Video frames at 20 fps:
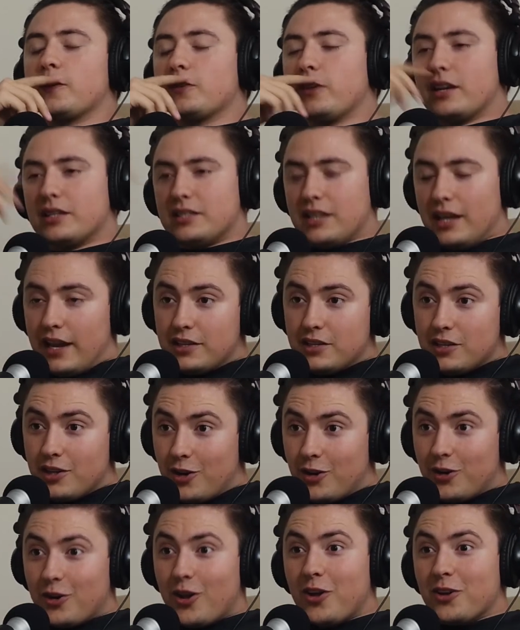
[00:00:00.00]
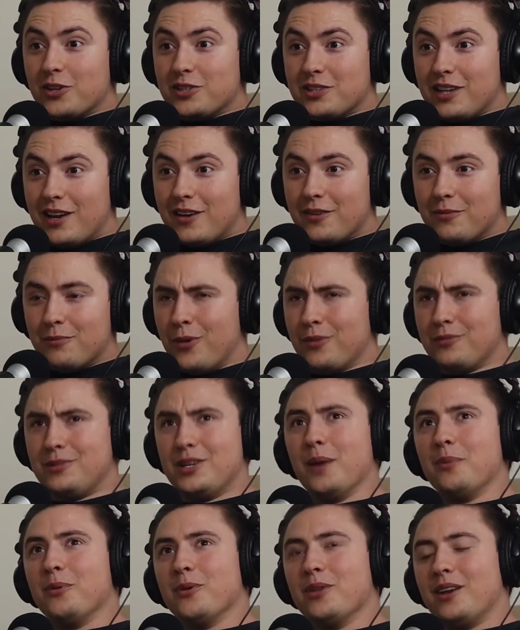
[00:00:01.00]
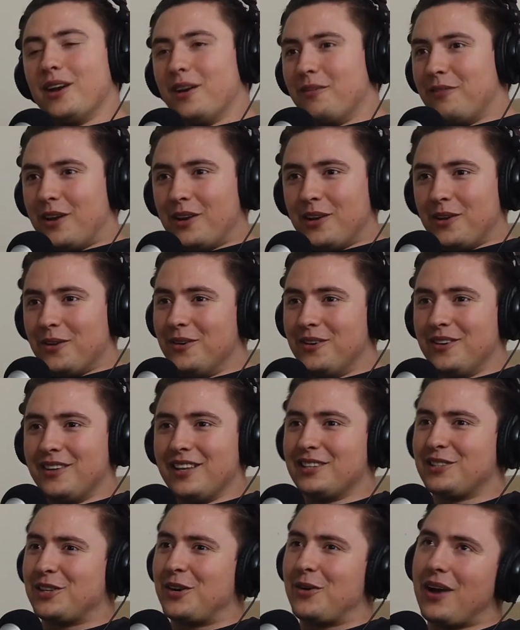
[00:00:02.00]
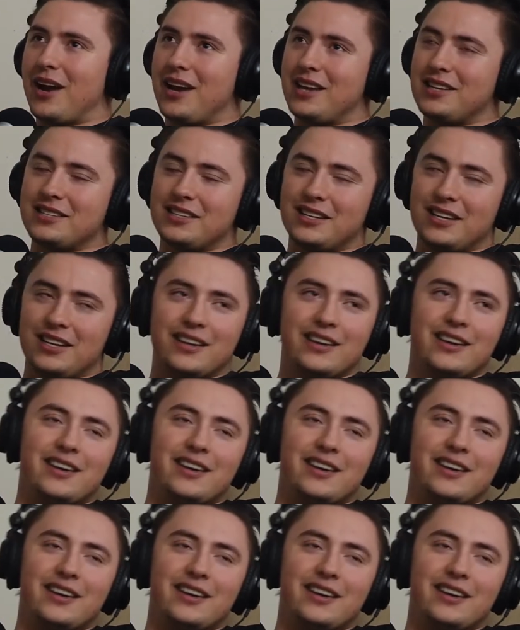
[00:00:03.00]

So like I said, $1,800 there. Double than our venue. That's crazy.